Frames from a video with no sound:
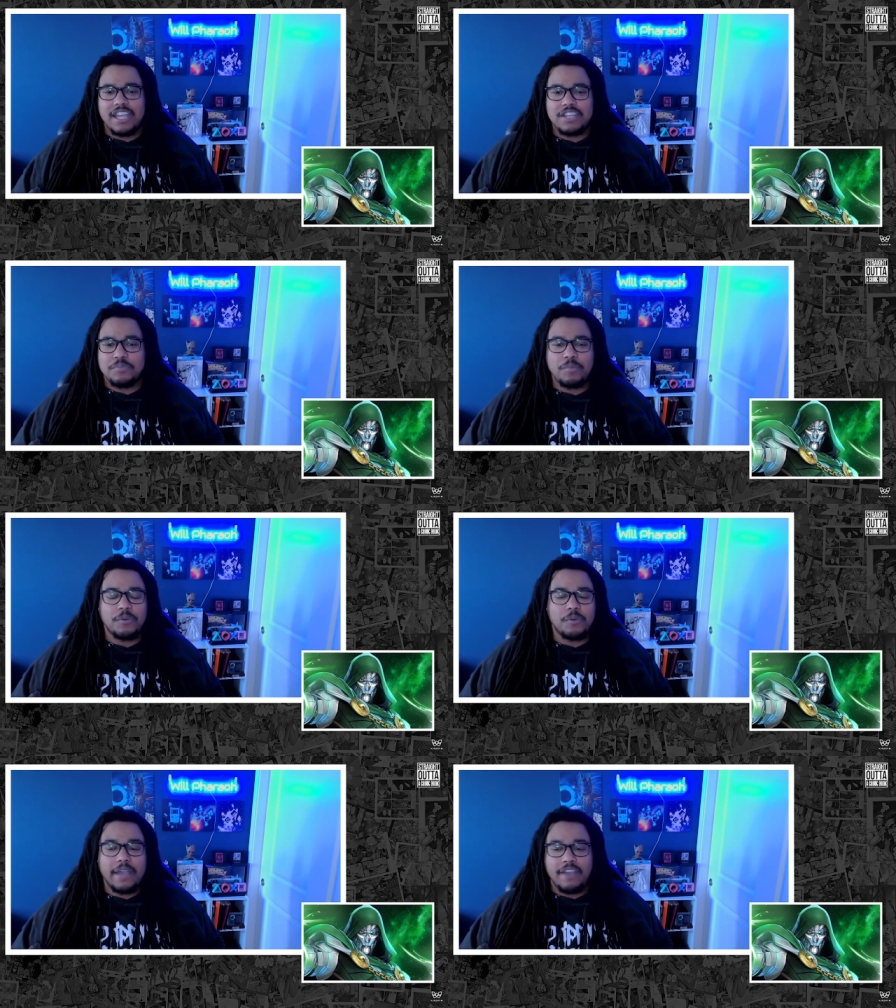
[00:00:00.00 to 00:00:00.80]
change
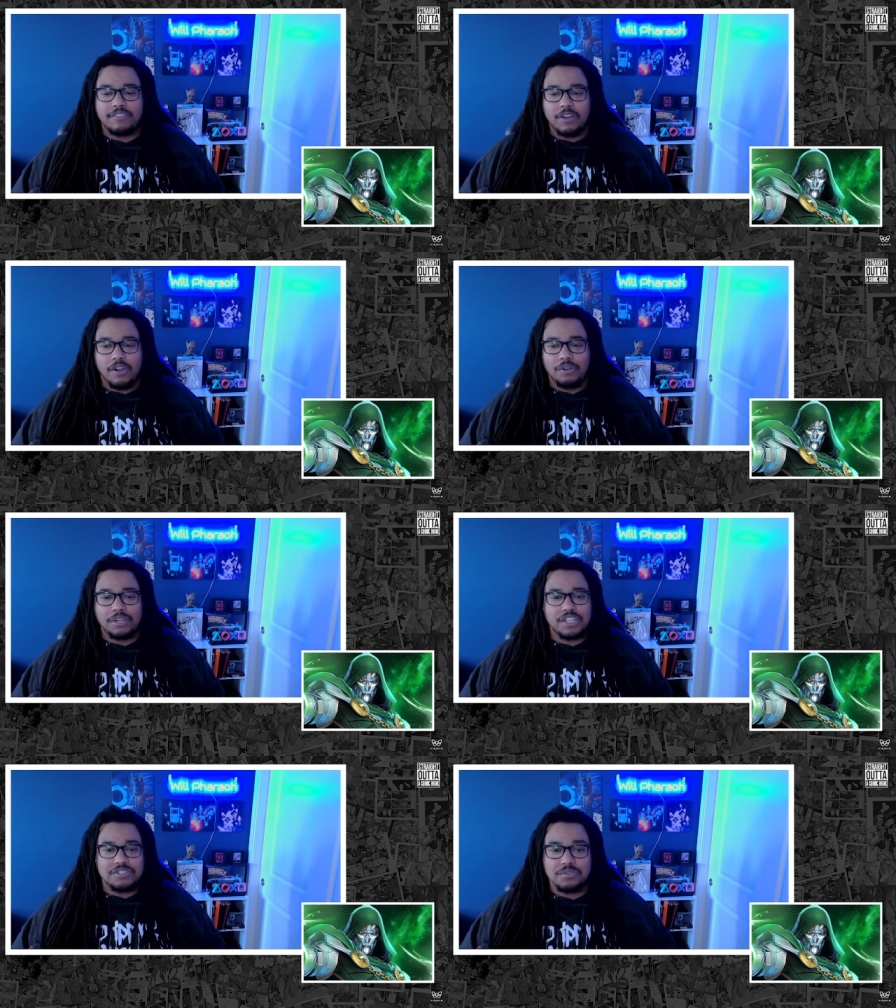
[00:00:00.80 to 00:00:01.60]
people who have their own
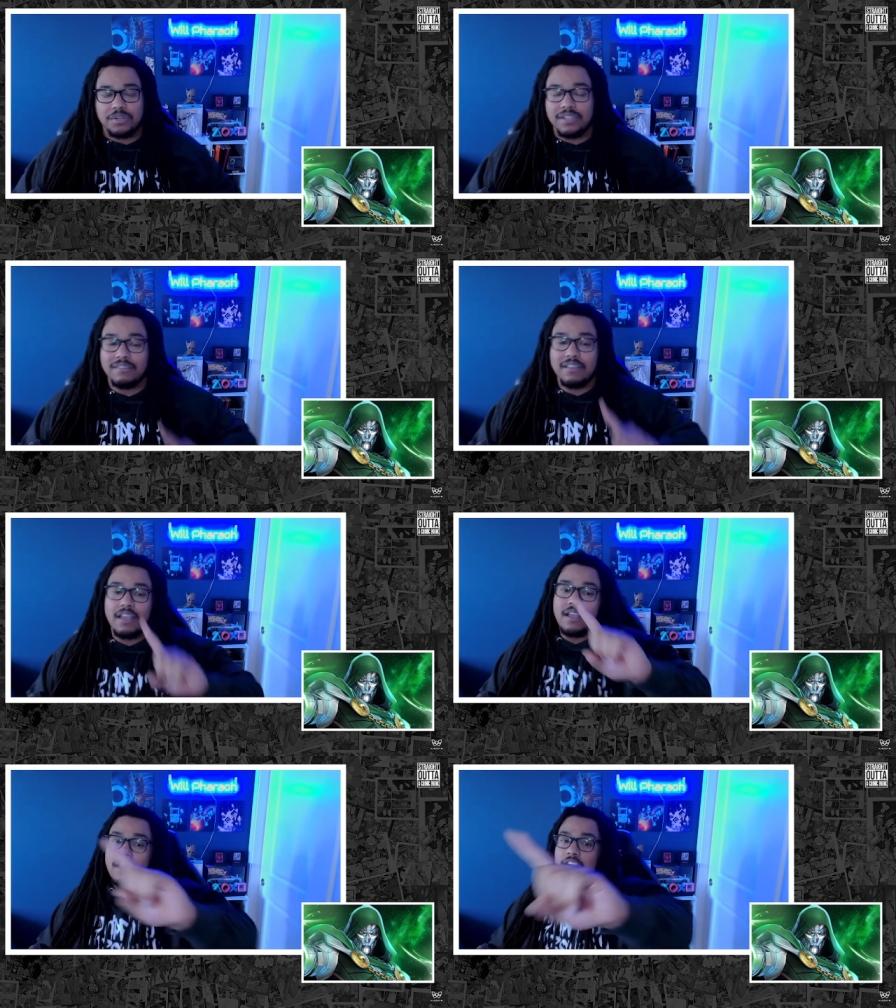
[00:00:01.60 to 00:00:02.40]
history.
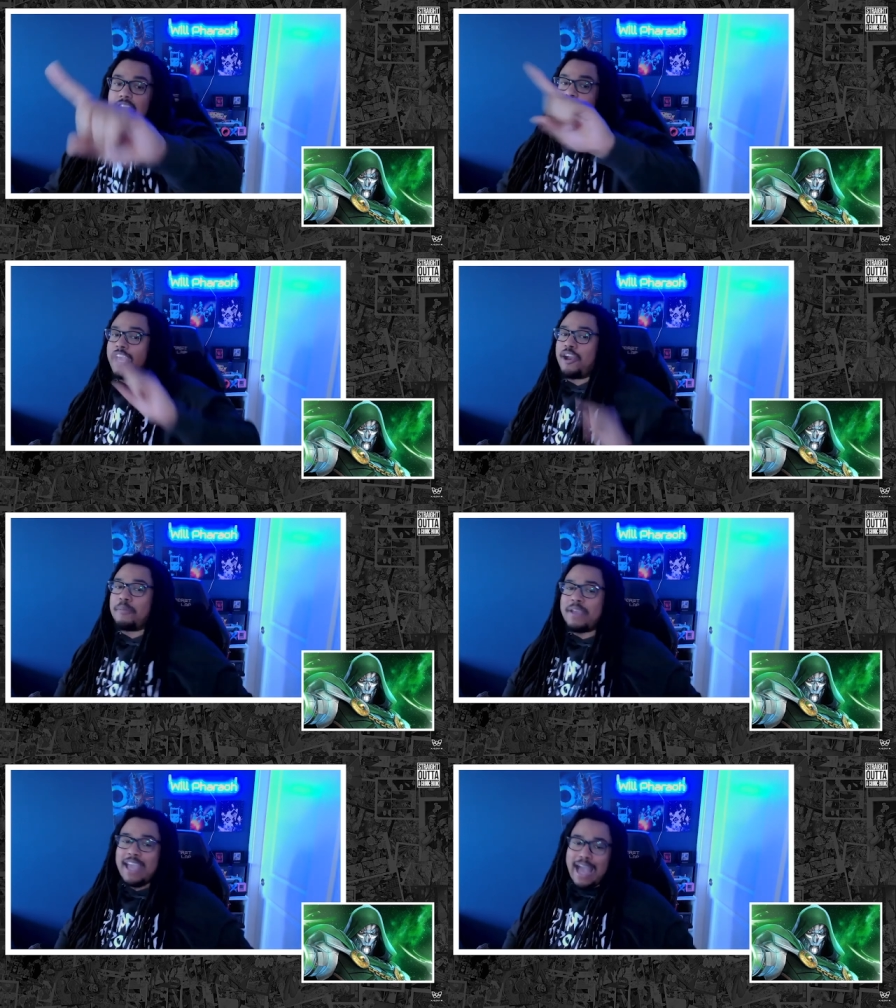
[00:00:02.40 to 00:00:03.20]
Hear
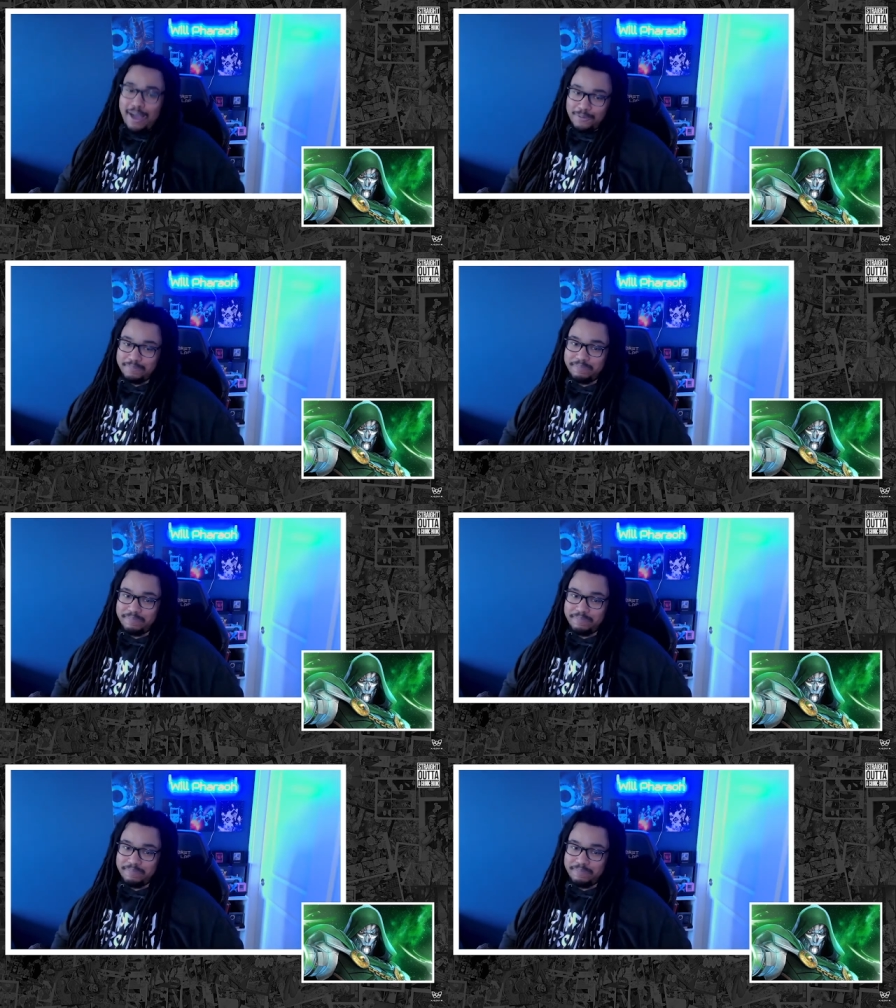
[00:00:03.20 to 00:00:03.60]
me out.